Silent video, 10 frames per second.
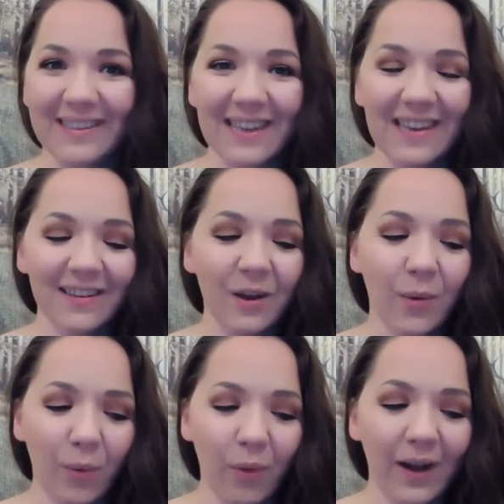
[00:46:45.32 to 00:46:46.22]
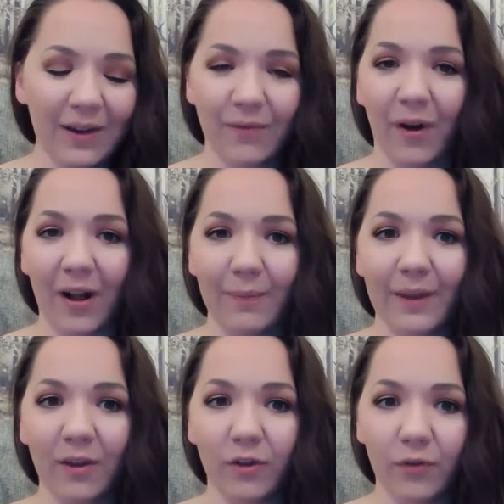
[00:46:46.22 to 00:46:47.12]
isn't quite right
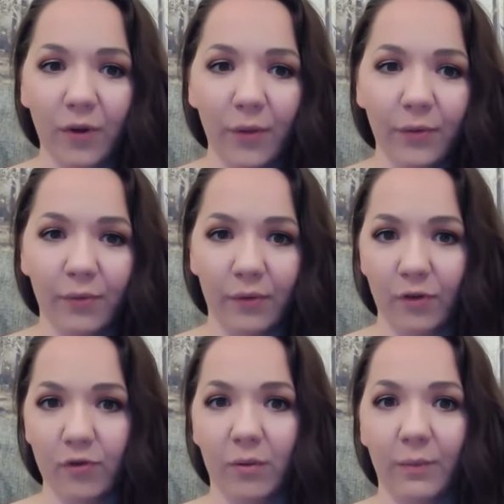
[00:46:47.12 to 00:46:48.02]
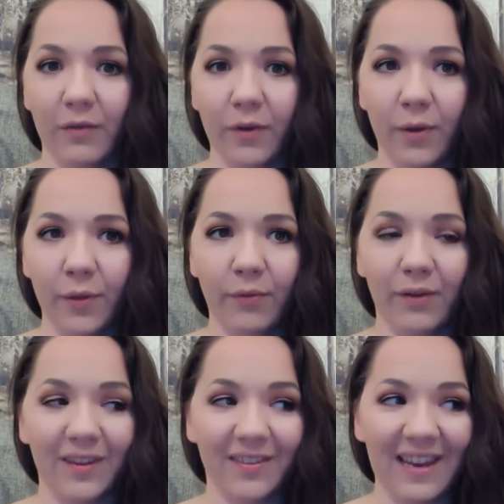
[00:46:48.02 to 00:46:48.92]
because you've gone through this trauma, you've gone through
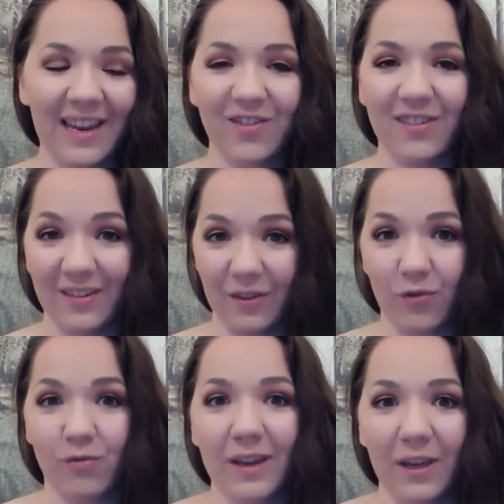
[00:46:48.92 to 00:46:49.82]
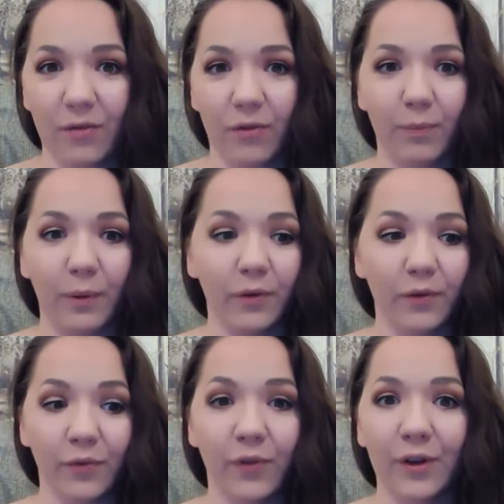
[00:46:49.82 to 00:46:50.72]
this, and actually that's a triggered response
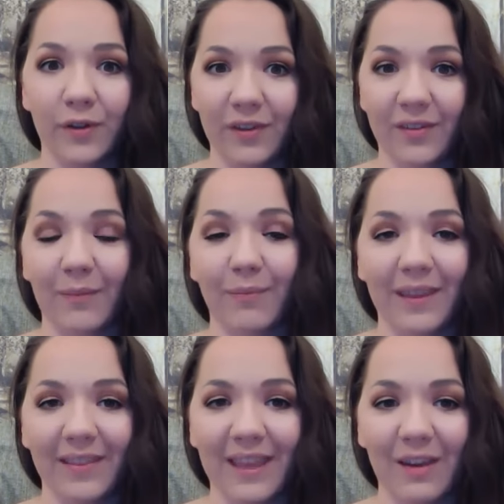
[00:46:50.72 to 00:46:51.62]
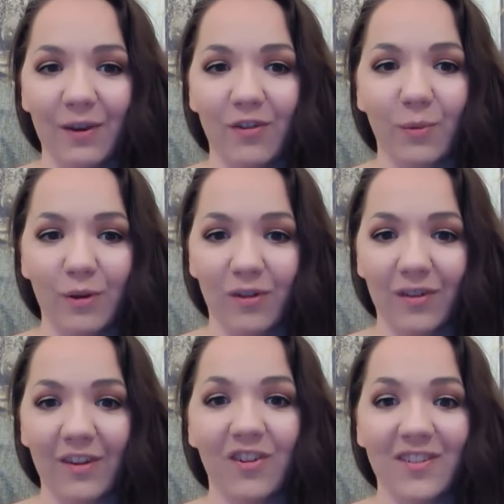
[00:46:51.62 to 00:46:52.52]
versus something that your intuition is
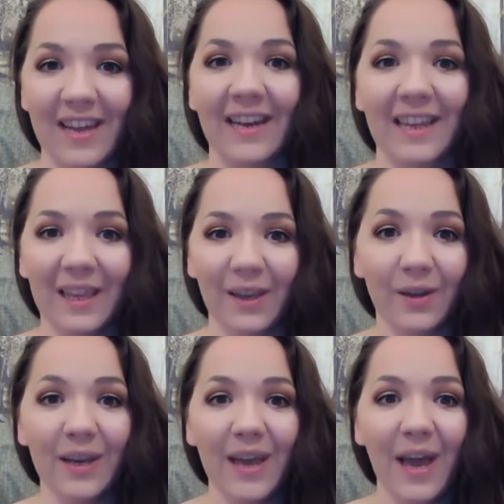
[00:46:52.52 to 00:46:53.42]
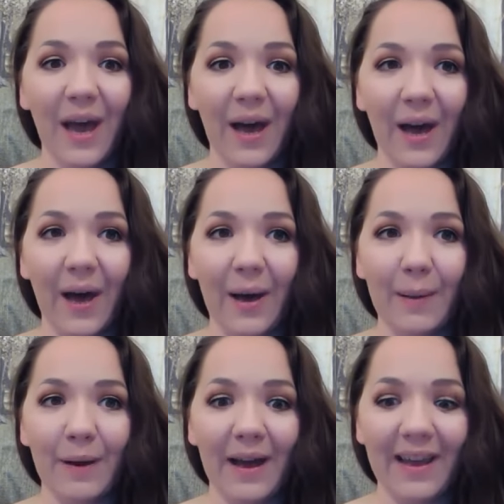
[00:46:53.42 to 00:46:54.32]
actually telling you
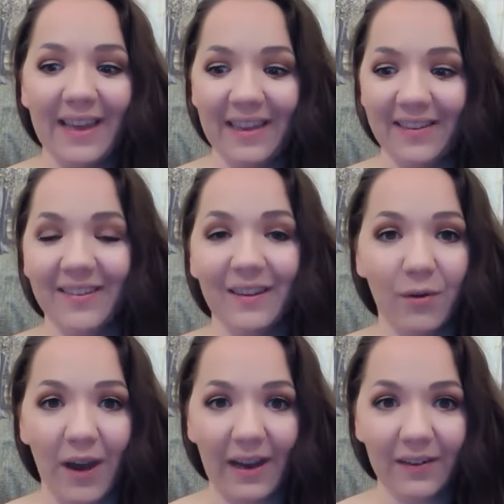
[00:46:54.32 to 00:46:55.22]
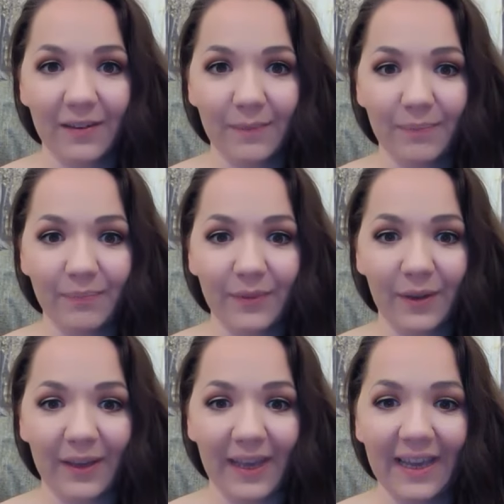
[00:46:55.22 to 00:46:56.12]
is correct.
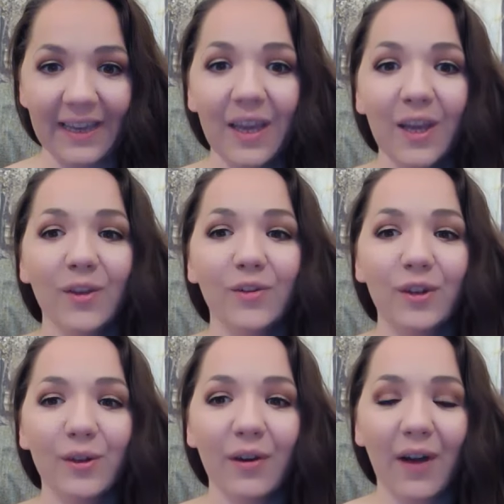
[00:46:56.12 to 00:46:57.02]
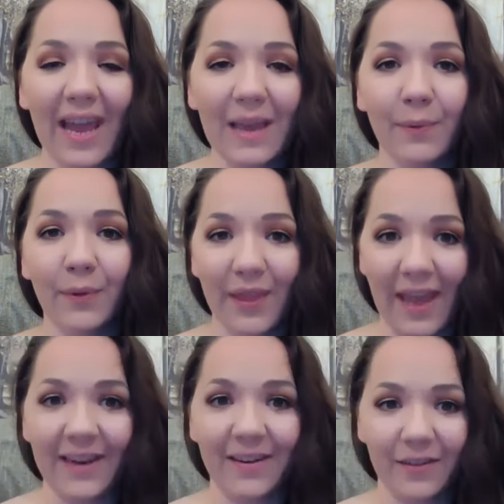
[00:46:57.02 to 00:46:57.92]
Okay, so you're able
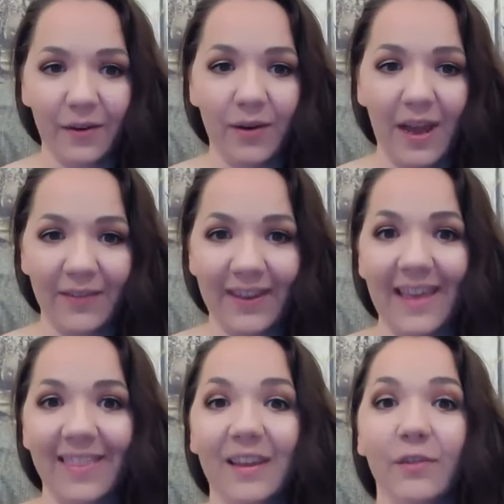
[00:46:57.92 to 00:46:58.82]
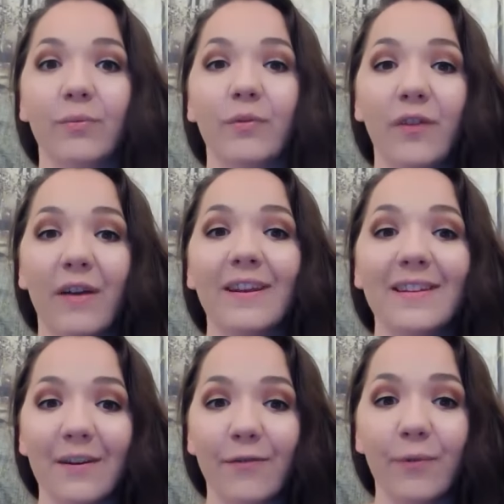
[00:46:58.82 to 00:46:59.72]
then to navigate things from a very
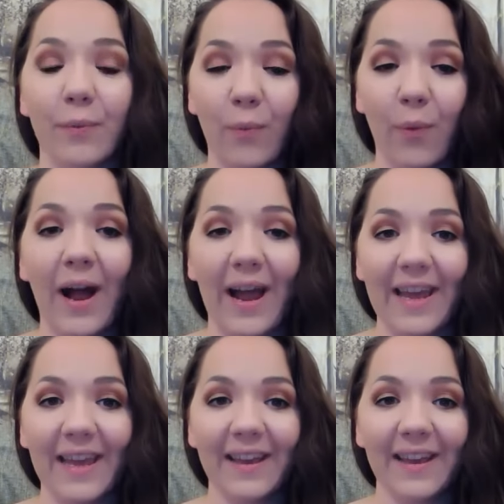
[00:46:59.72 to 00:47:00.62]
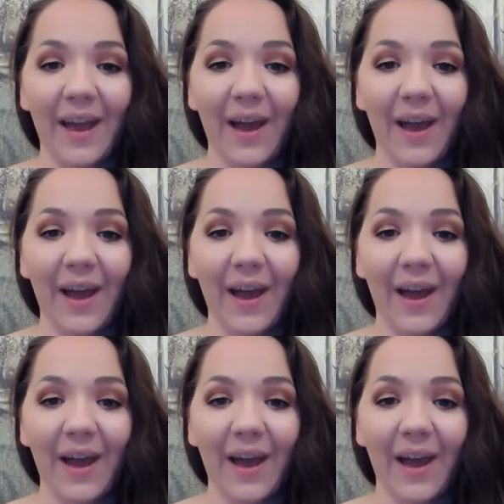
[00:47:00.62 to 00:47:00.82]
different way,